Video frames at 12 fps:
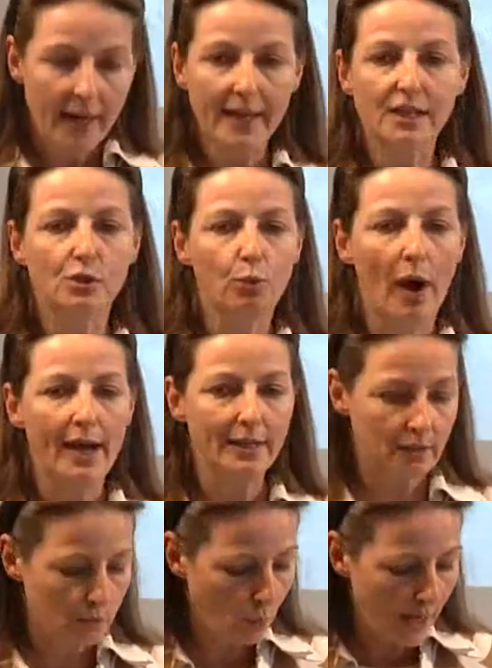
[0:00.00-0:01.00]
Its
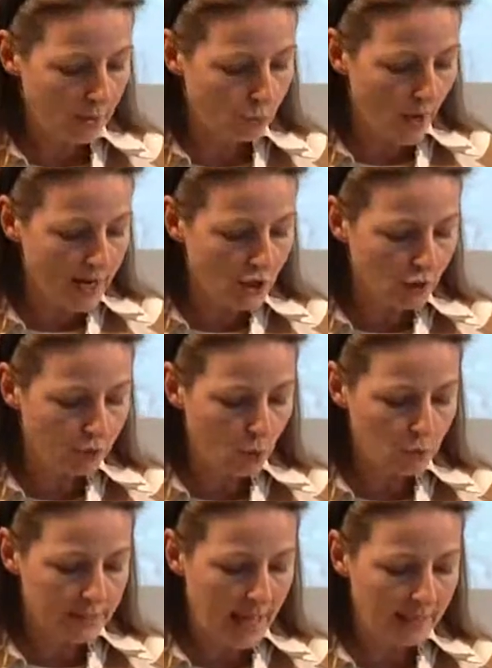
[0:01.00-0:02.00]
wide range of
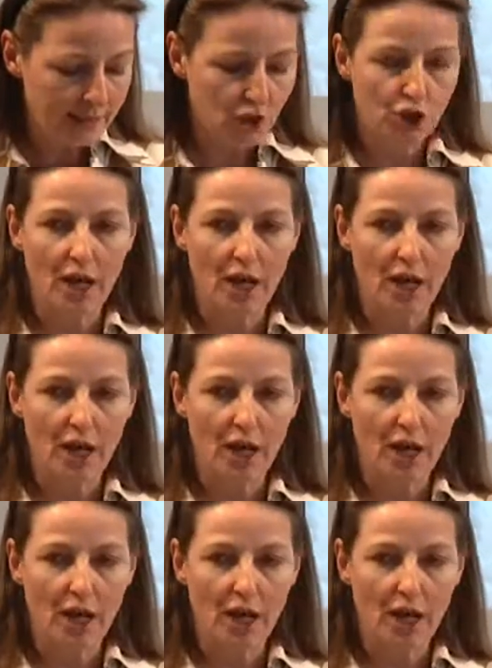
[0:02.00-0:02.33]
hotels,